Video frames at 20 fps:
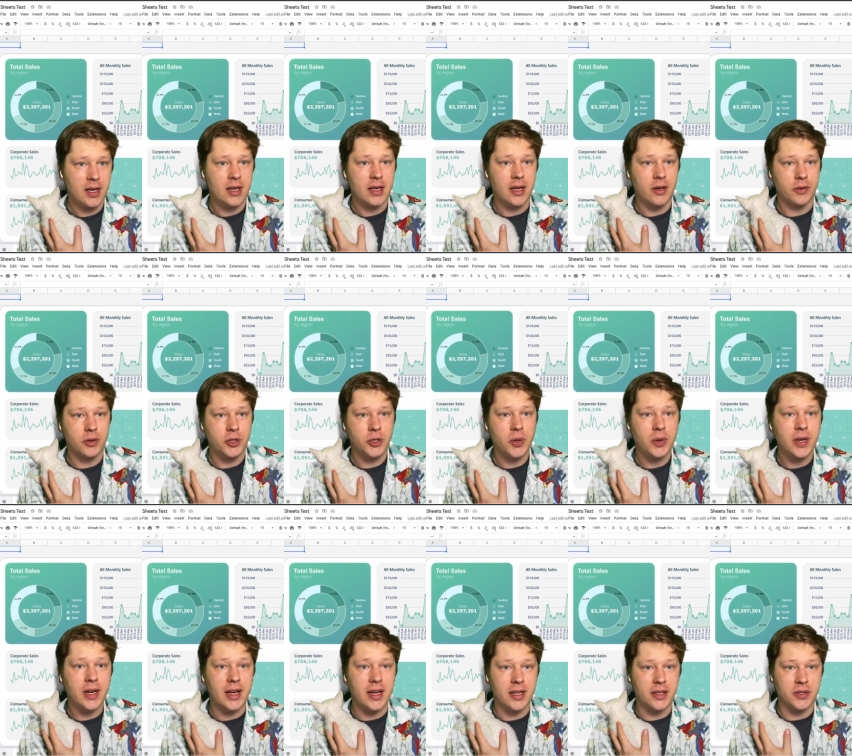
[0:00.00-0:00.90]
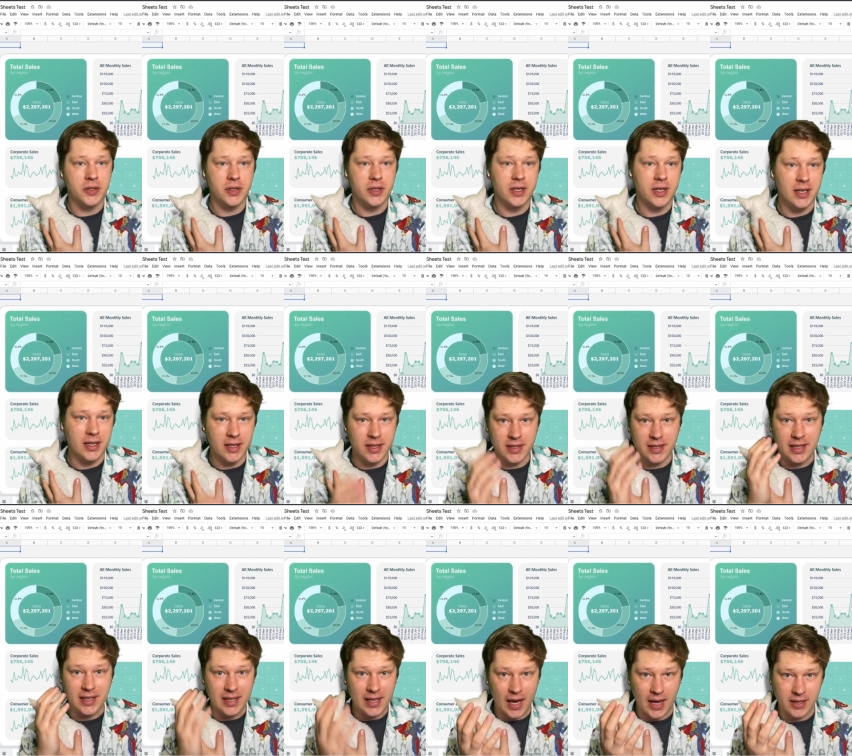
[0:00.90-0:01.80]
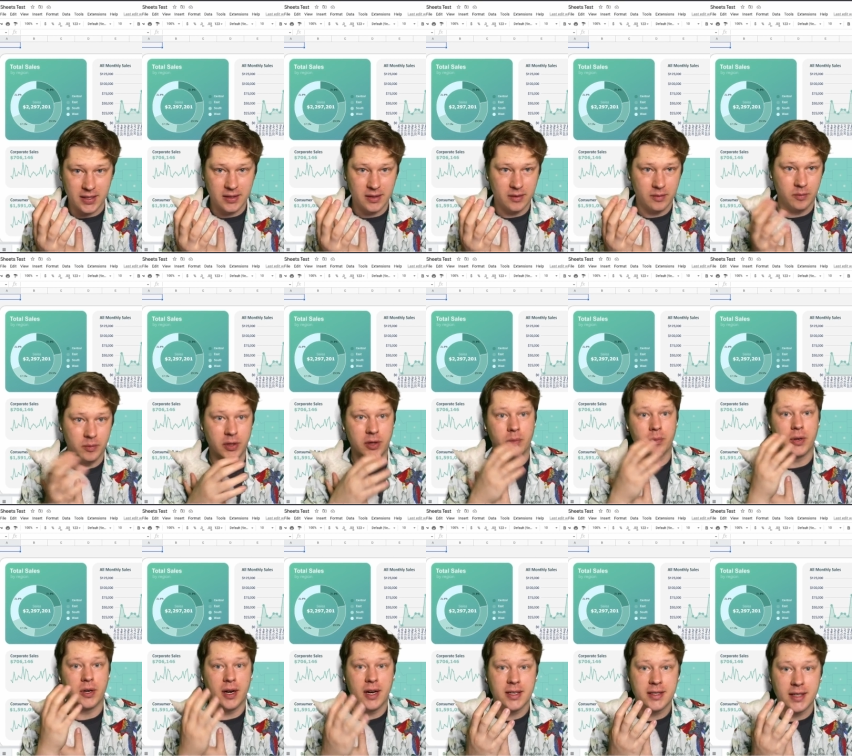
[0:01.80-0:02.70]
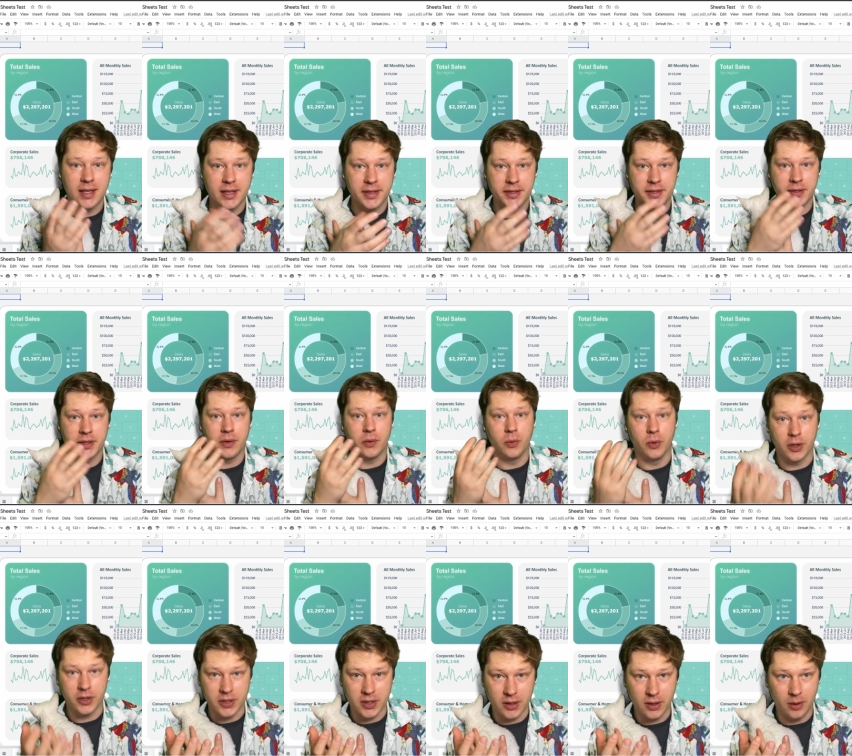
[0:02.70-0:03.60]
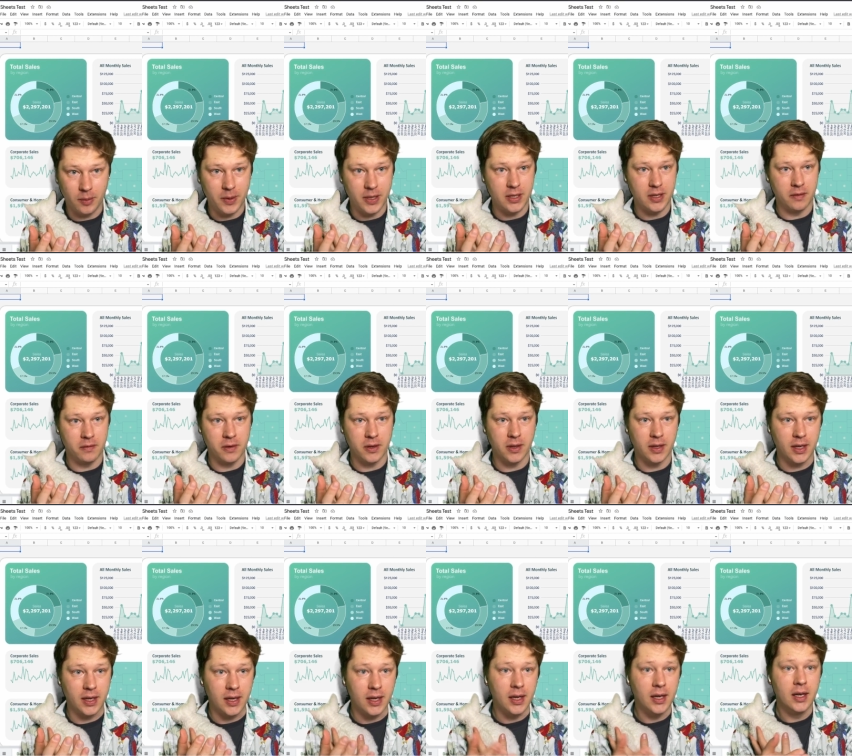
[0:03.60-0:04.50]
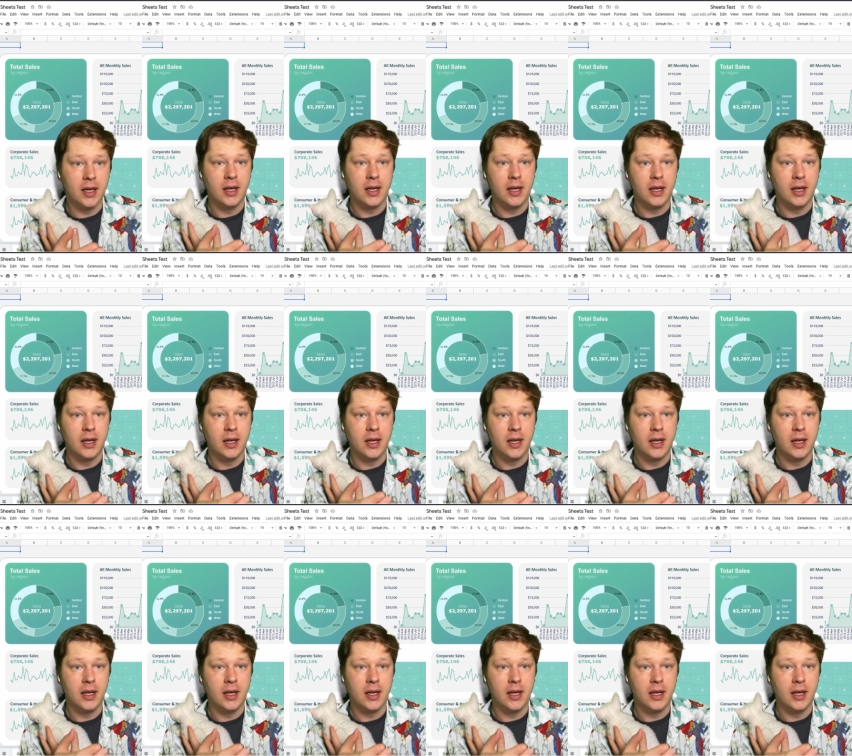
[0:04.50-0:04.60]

Now the short answer is yes, but the process works a little bit differently.